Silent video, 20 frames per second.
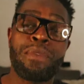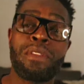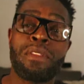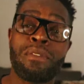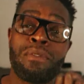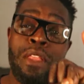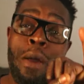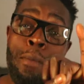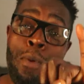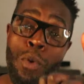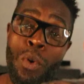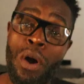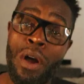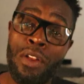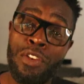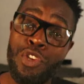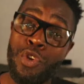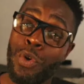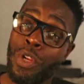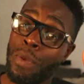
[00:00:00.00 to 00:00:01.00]
Number one,
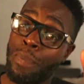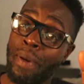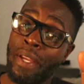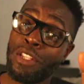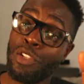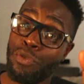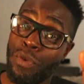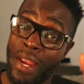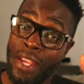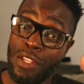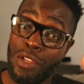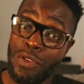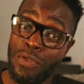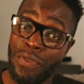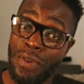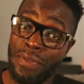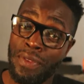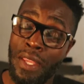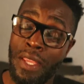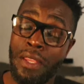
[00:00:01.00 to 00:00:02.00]
you want to pick the right
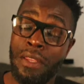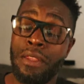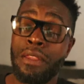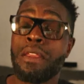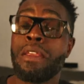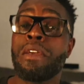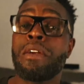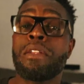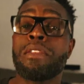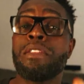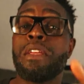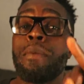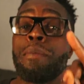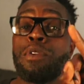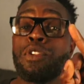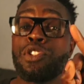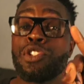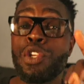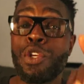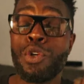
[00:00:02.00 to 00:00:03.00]
Q50. Number
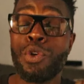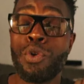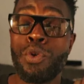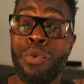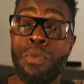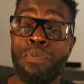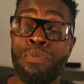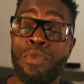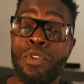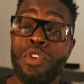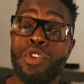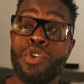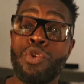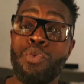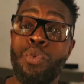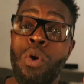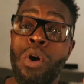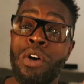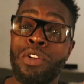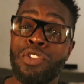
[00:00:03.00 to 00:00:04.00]
two, you
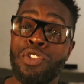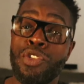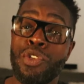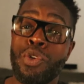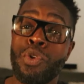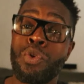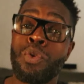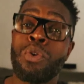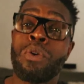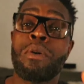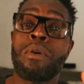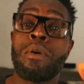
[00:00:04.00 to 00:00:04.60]
want to